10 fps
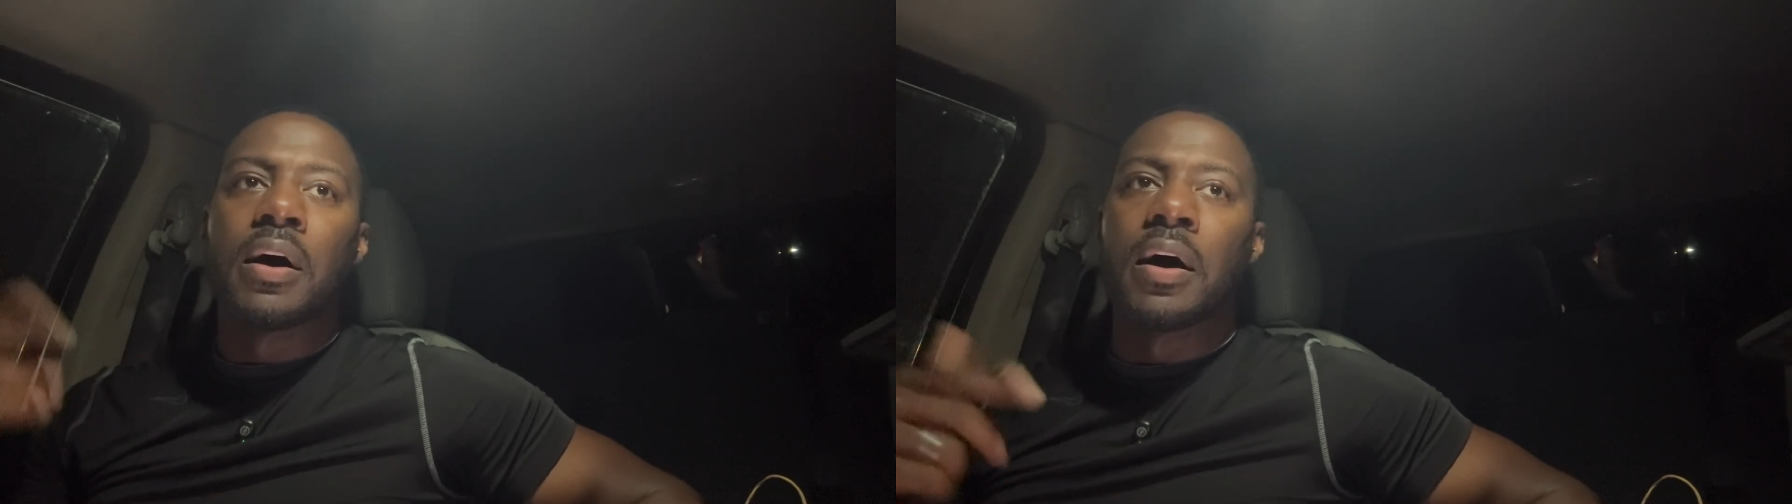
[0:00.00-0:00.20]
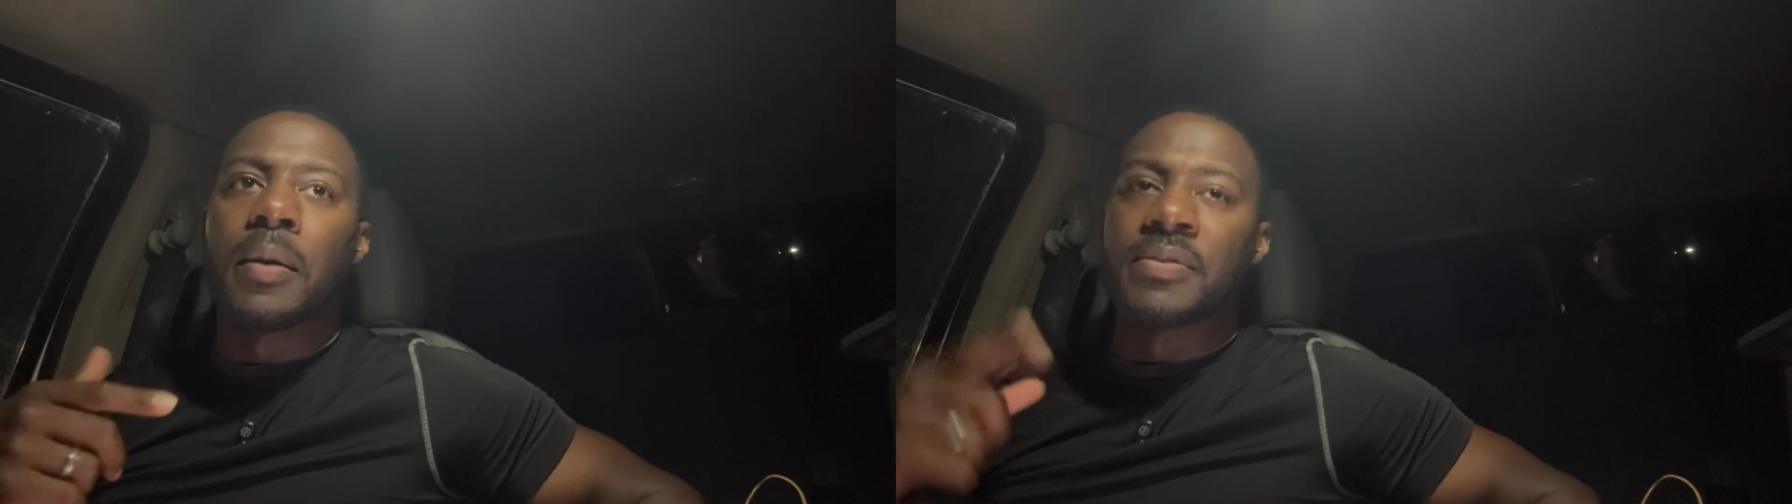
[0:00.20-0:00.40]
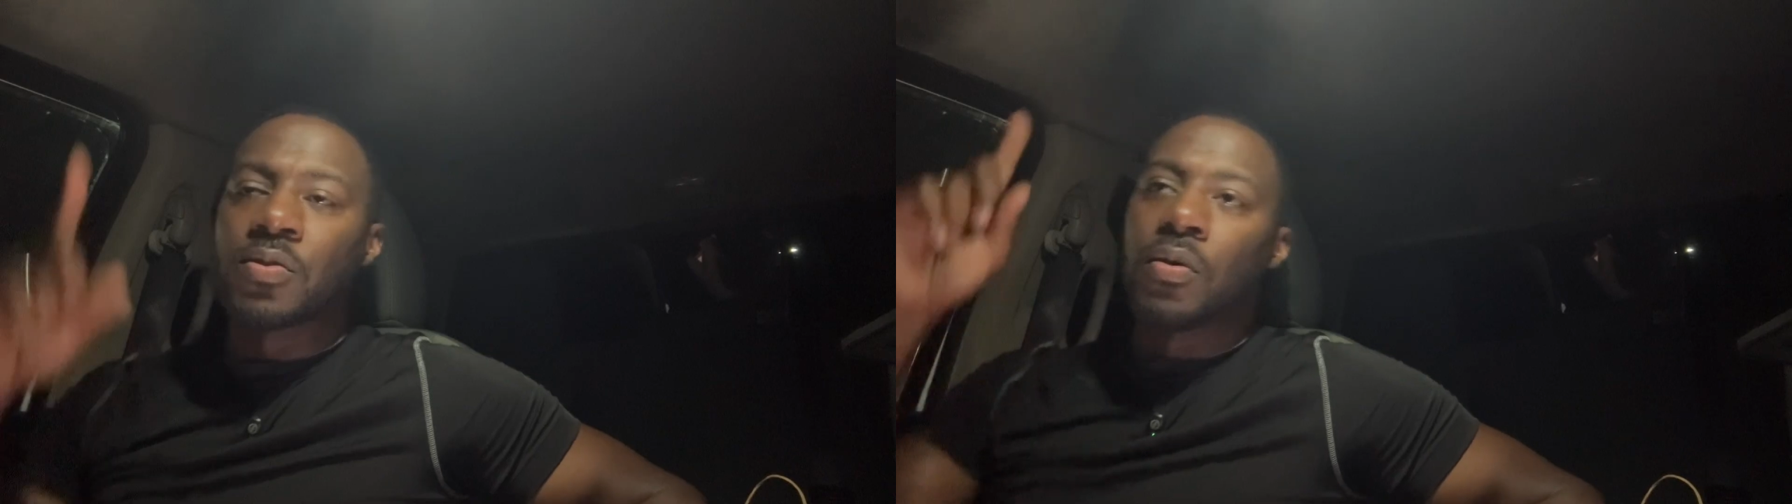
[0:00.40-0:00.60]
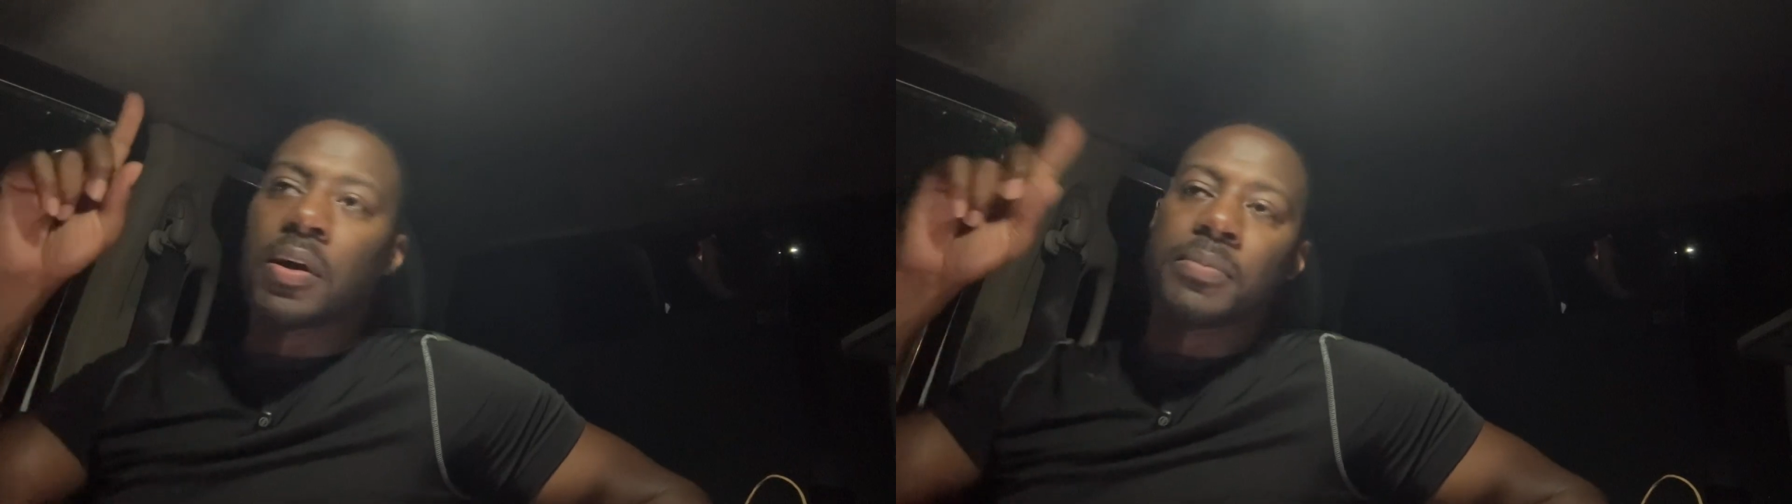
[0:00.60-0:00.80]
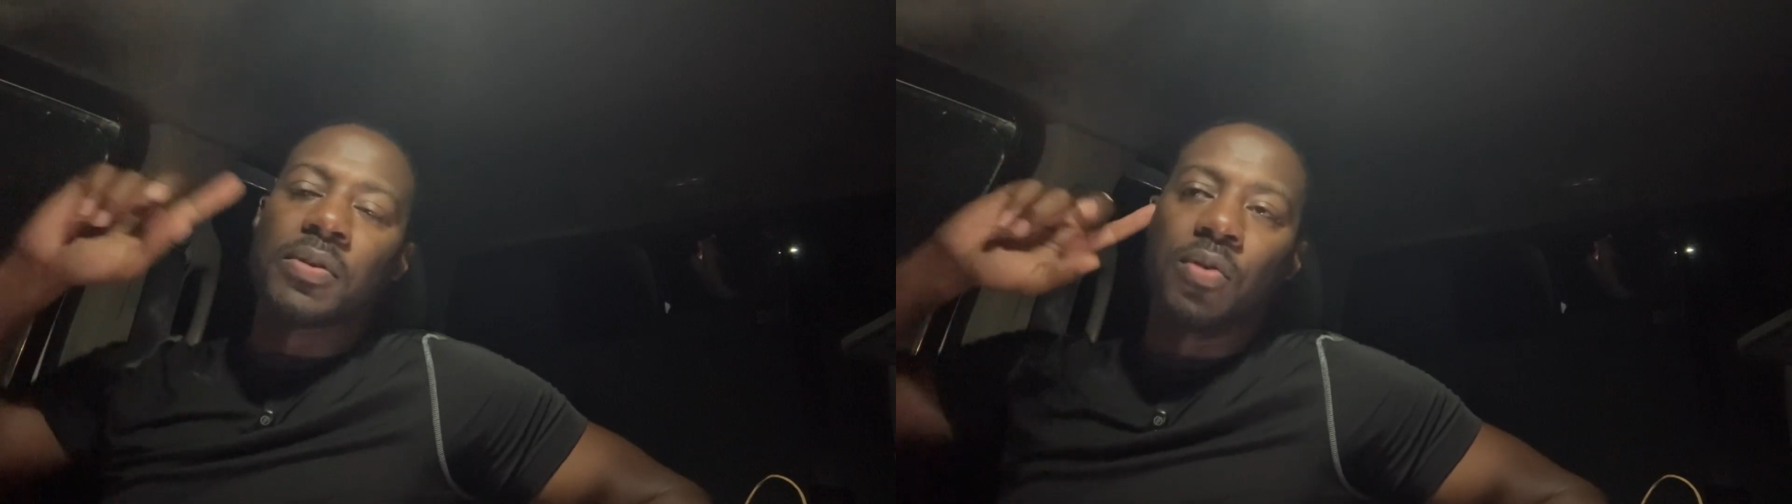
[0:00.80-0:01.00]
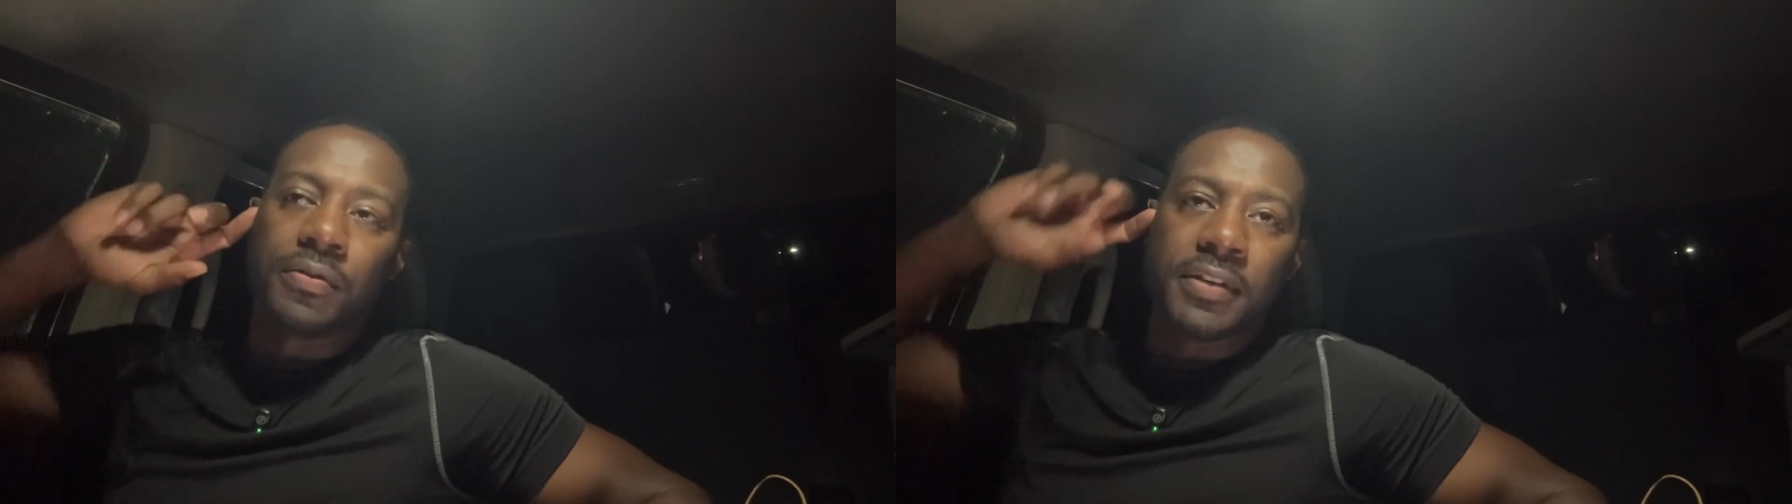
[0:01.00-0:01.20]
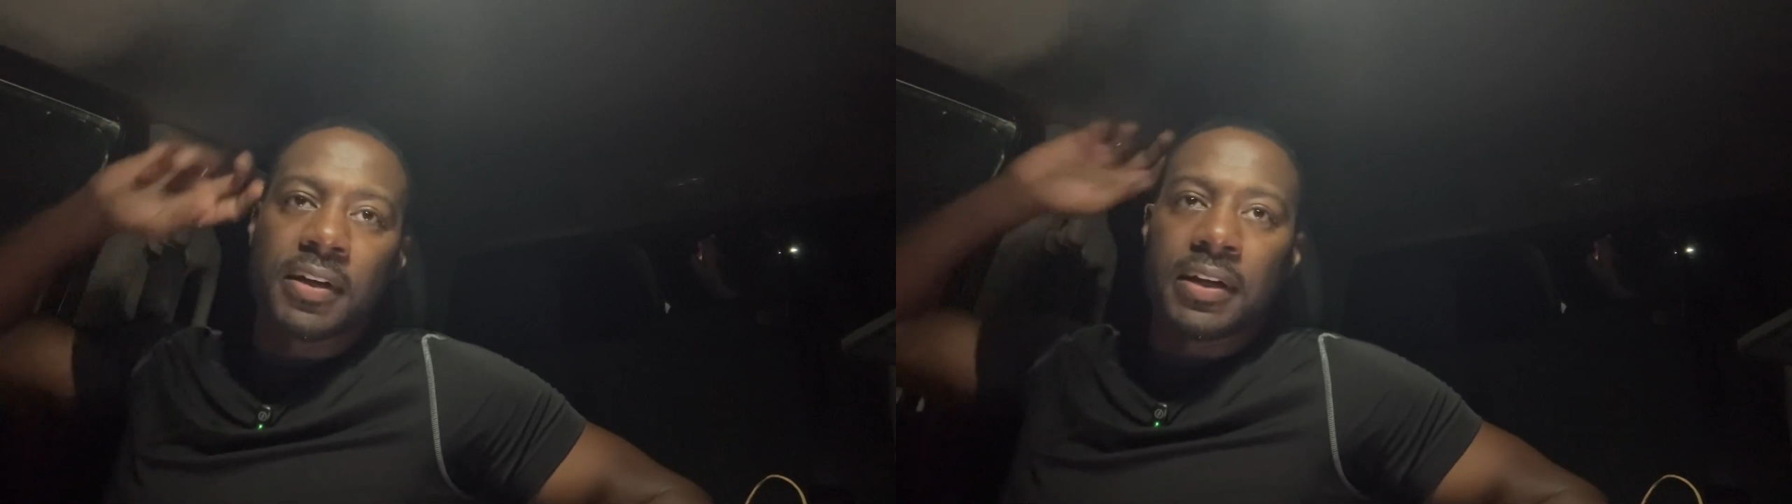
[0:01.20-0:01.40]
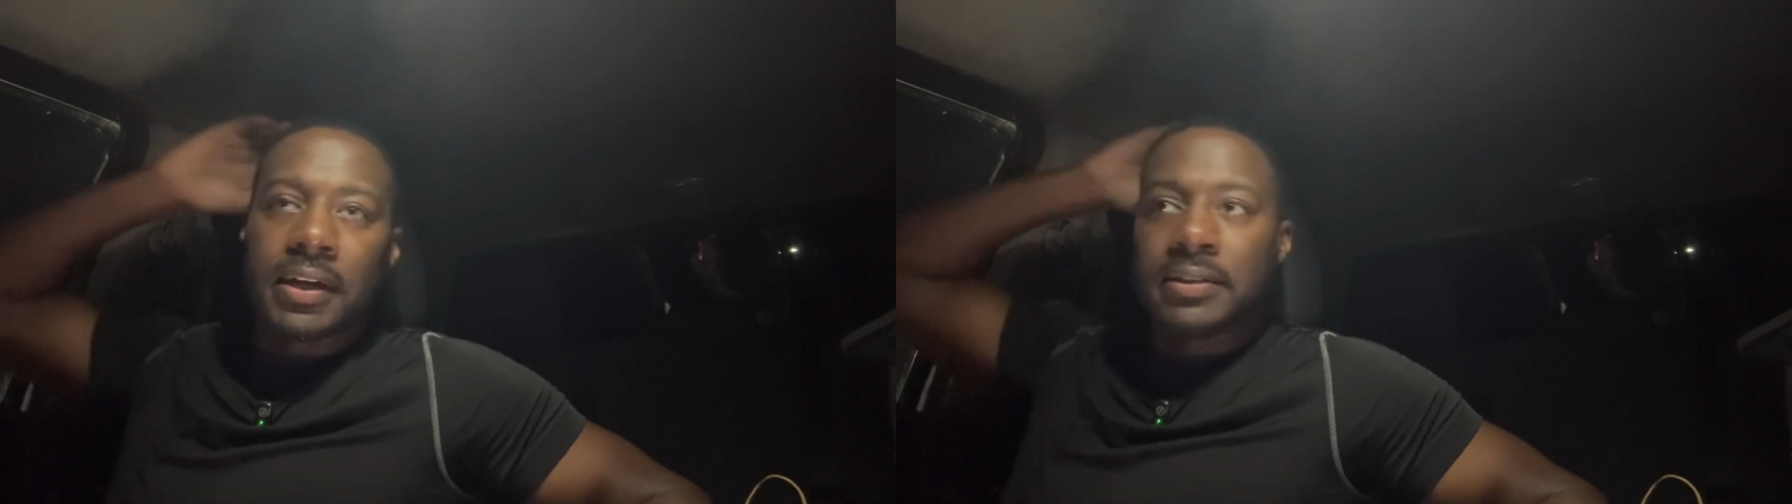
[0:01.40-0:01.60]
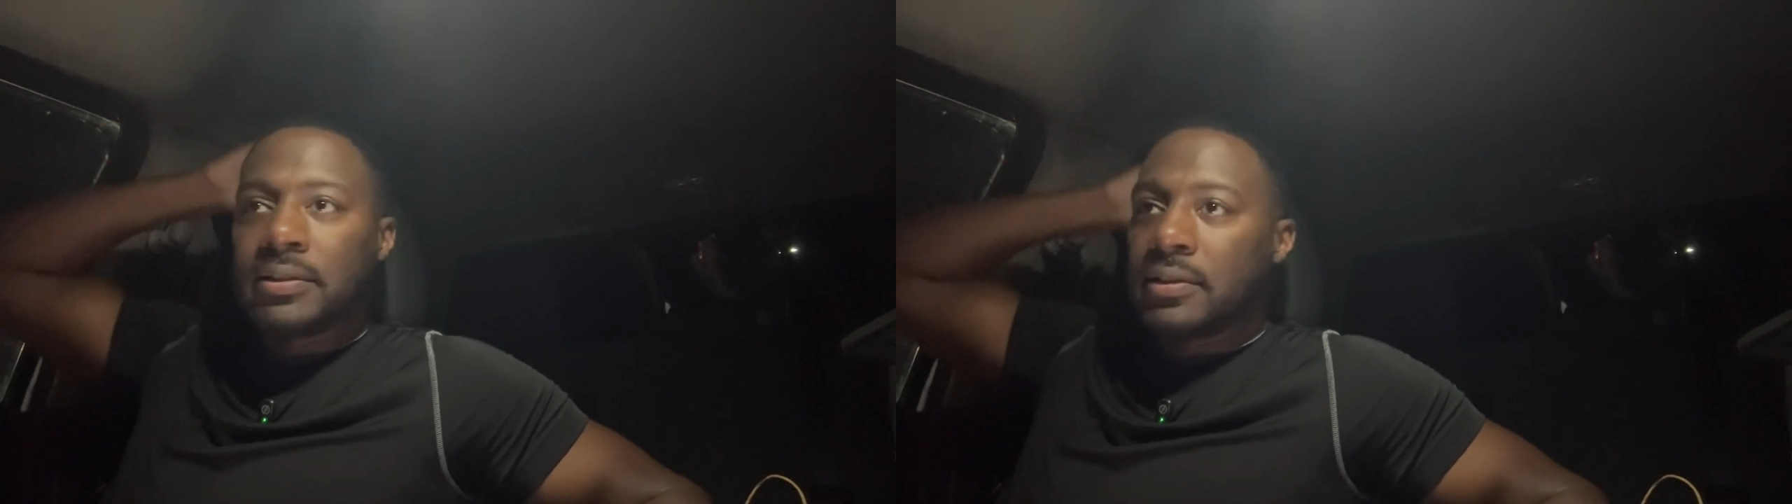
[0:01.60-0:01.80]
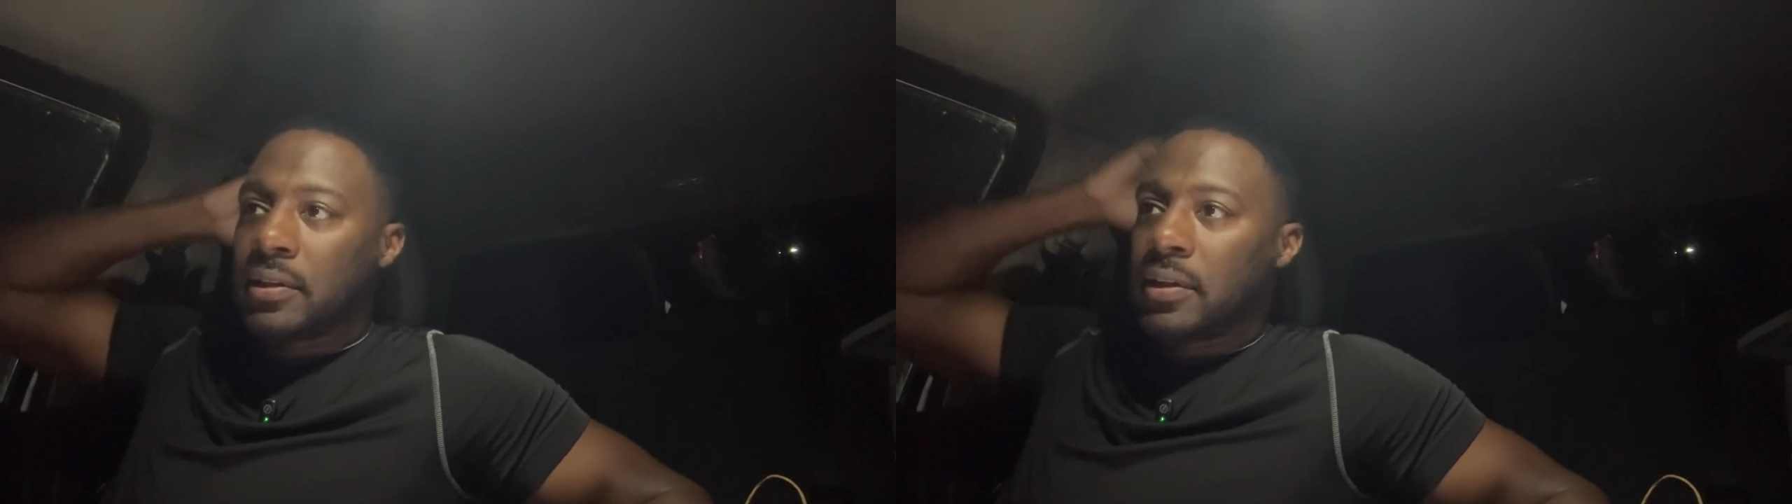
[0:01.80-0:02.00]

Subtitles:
It's going up to North Carolina.